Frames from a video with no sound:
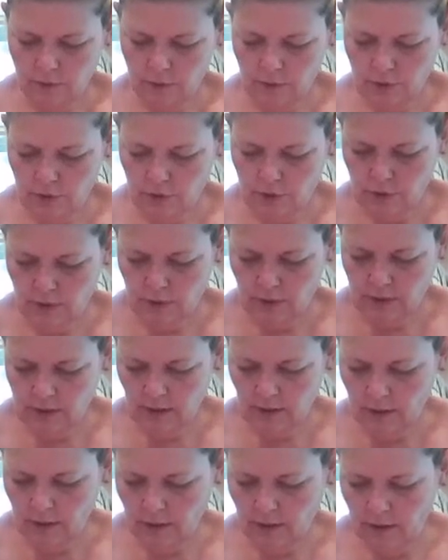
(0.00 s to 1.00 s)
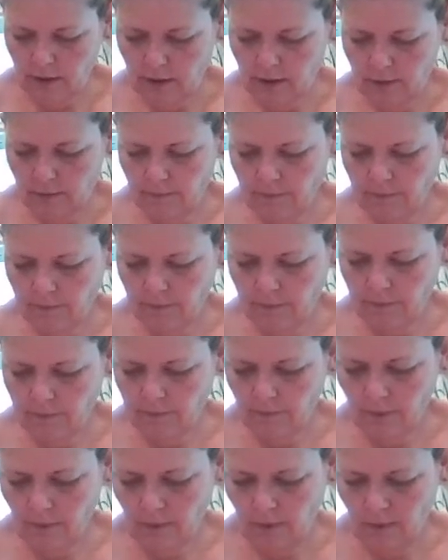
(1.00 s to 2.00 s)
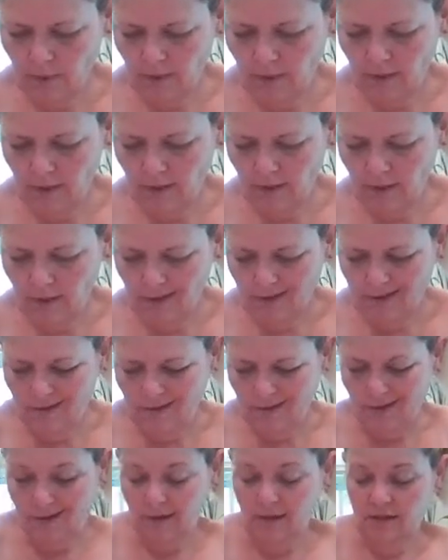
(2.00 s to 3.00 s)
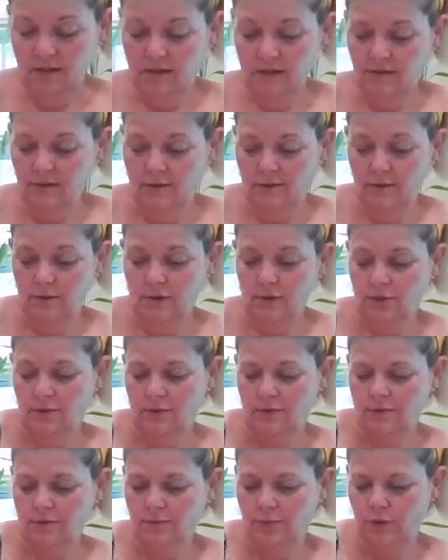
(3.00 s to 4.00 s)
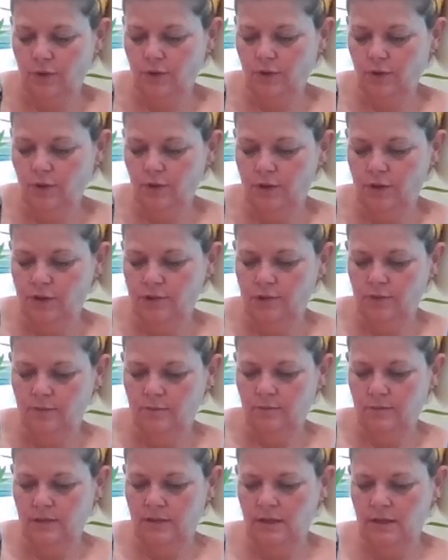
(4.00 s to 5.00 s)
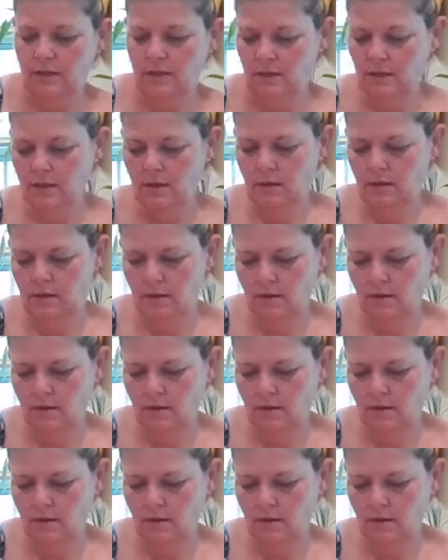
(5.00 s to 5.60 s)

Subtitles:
going to stir this up. That actually looks pretty good to me.